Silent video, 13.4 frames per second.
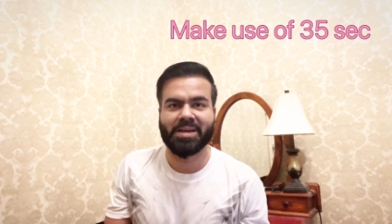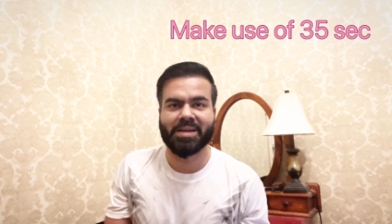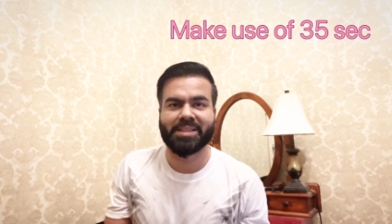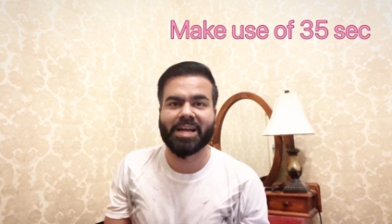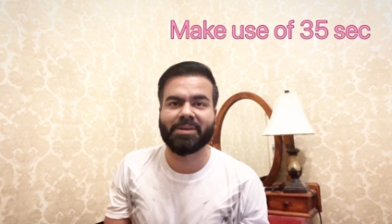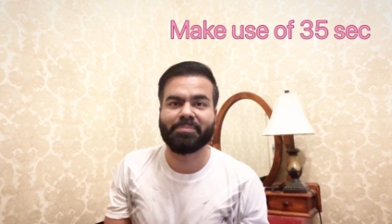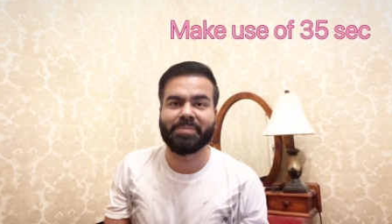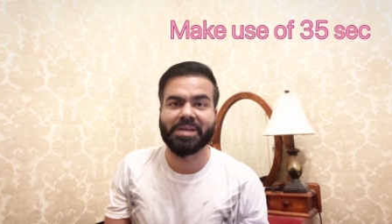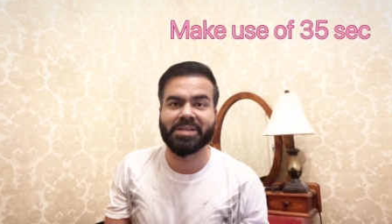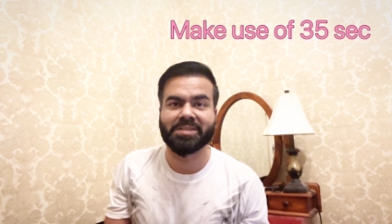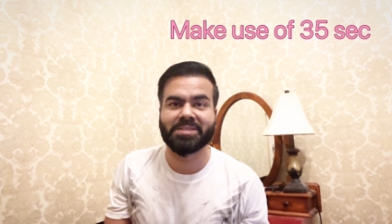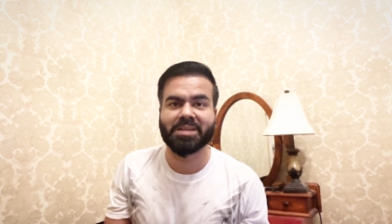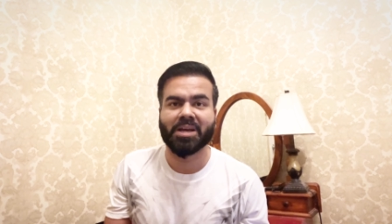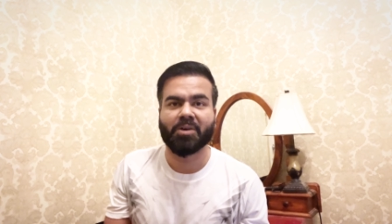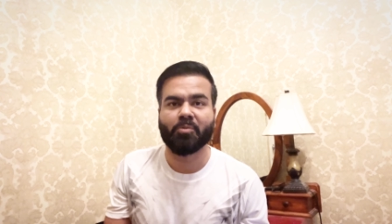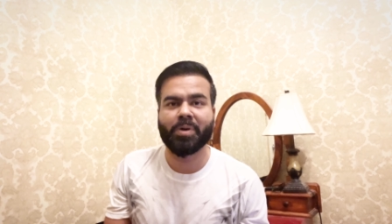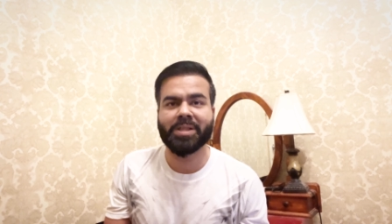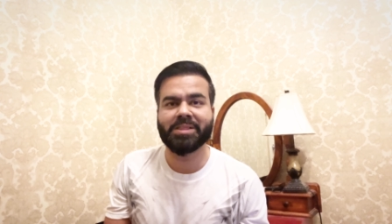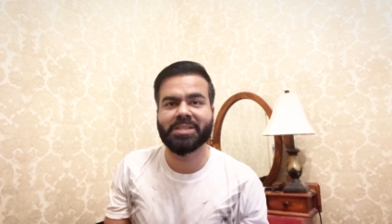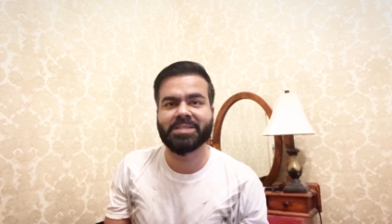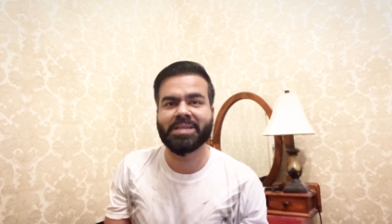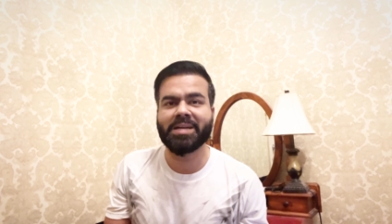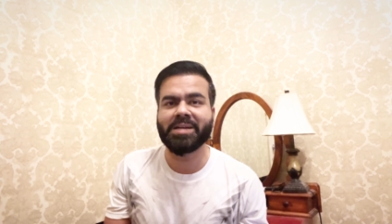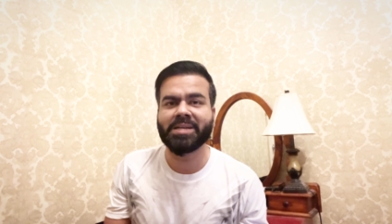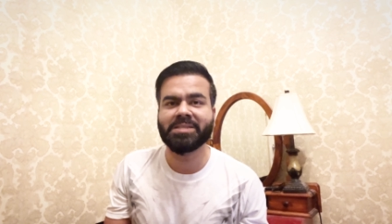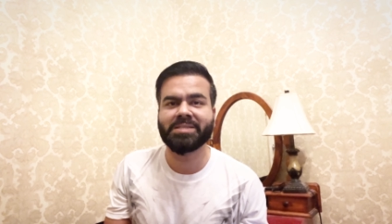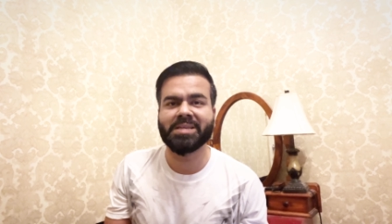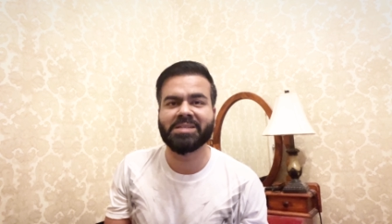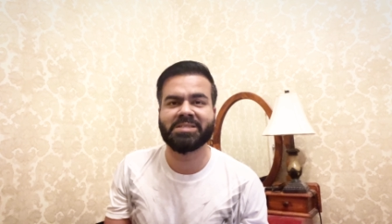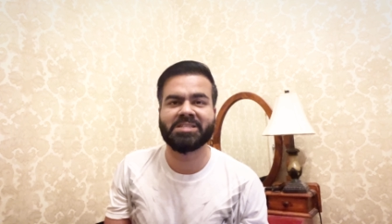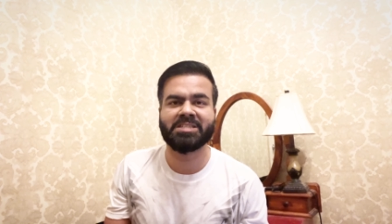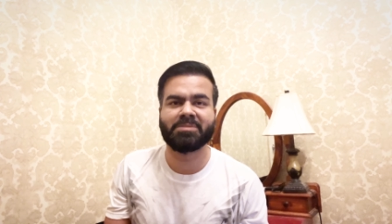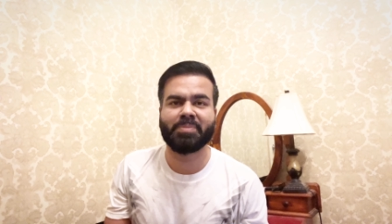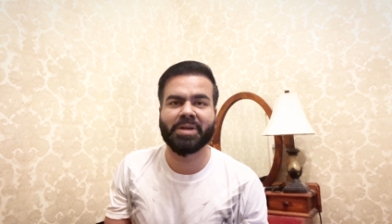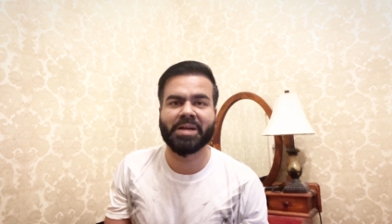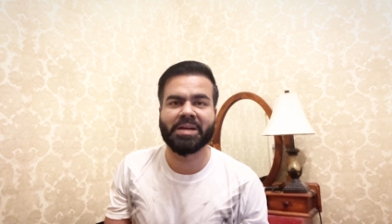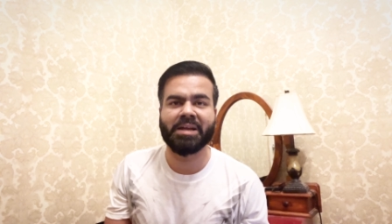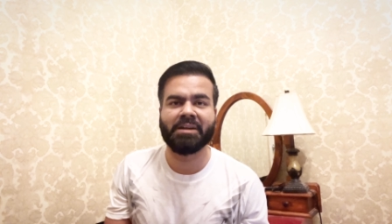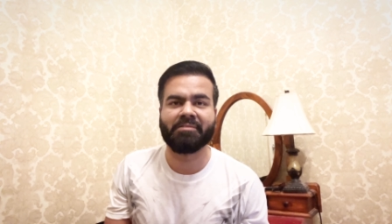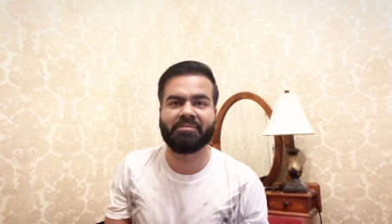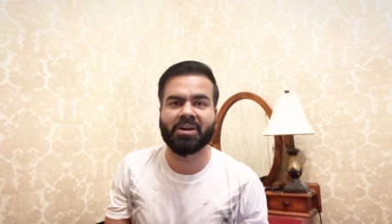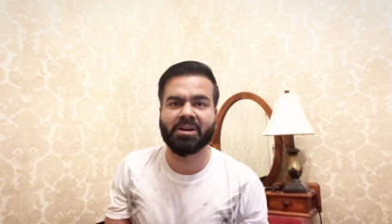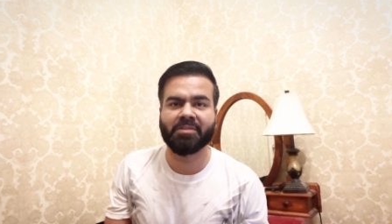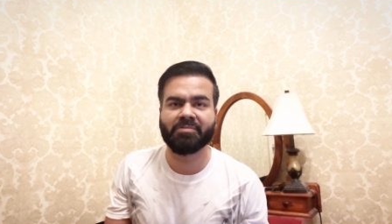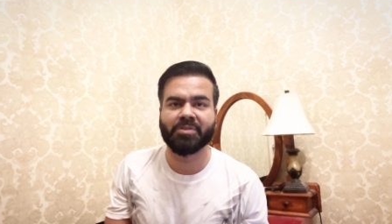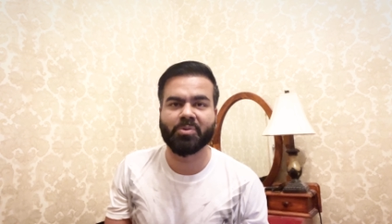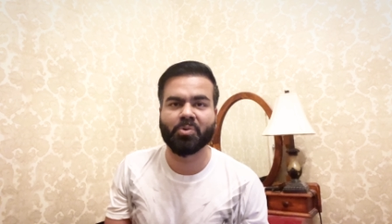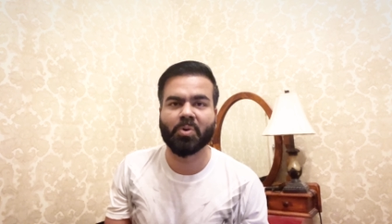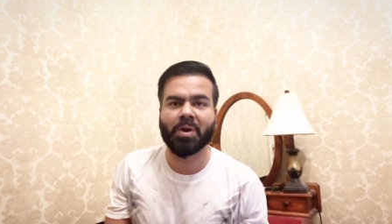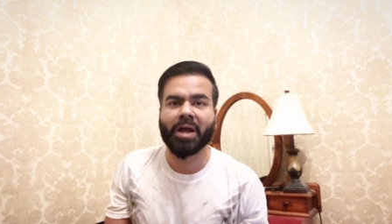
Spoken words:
That means when the sentence is displayed in front of you